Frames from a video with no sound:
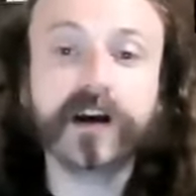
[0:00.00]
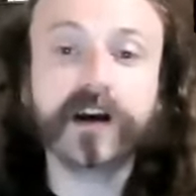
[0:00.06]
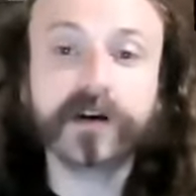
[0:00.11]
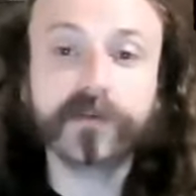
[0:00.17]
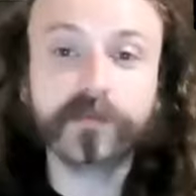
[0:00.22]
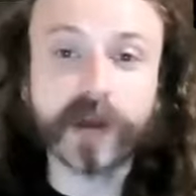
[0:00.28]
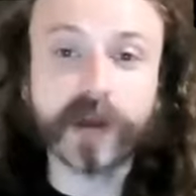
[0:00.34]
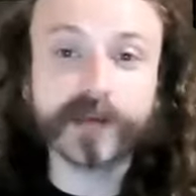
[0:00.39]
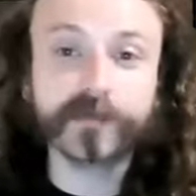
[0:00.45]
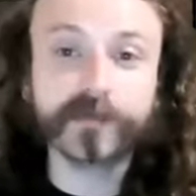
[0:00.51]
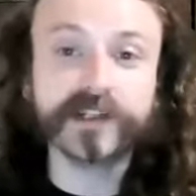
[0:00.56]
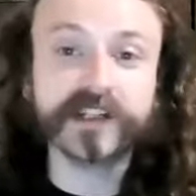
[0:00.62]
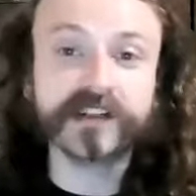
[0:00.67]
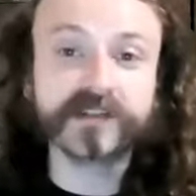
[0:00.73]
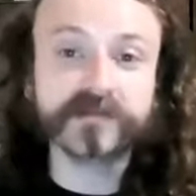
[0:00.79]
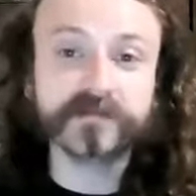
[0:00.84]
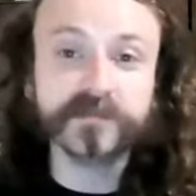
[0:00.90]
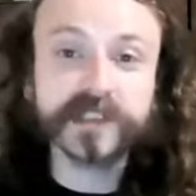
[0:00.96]

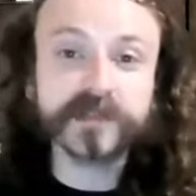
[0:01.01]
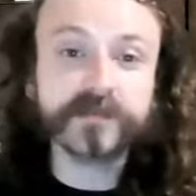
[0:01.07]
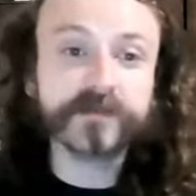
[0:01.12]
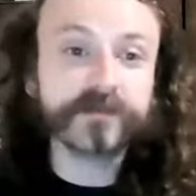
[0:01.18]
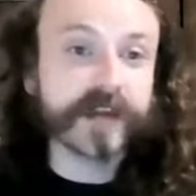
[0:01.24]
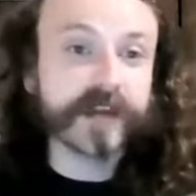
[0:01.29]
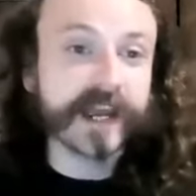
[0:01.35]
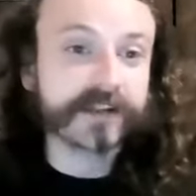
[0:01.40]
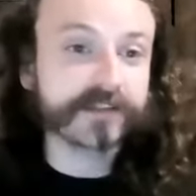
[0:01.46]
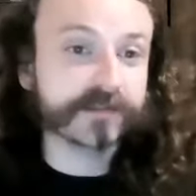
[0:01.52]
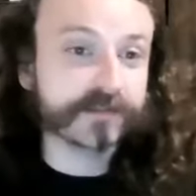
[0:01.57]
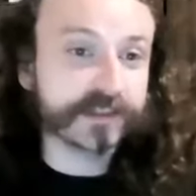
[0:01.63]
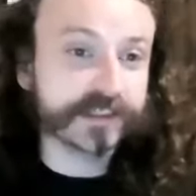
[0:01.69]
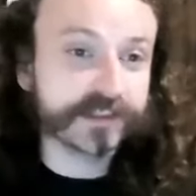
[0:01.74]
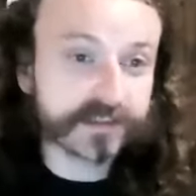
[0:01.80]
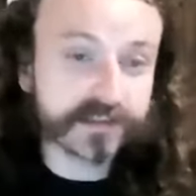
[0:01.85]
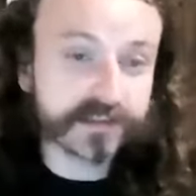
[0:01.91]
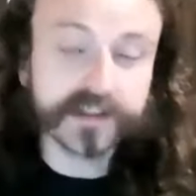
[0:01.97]
right-wing meme
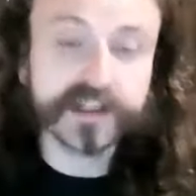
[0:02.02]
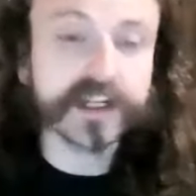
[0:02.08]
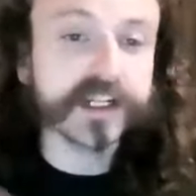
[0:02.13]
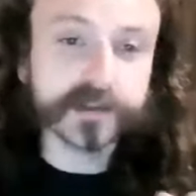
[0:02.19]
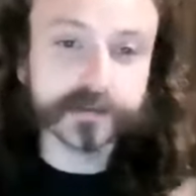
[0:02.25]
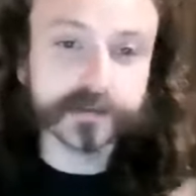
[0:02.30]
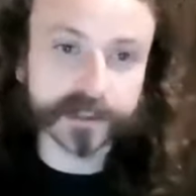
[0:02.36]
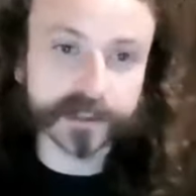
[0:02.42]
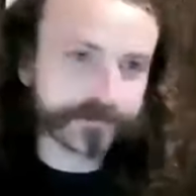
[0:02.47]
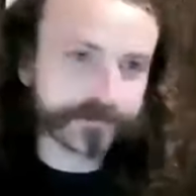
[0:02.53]
factories. Anyway,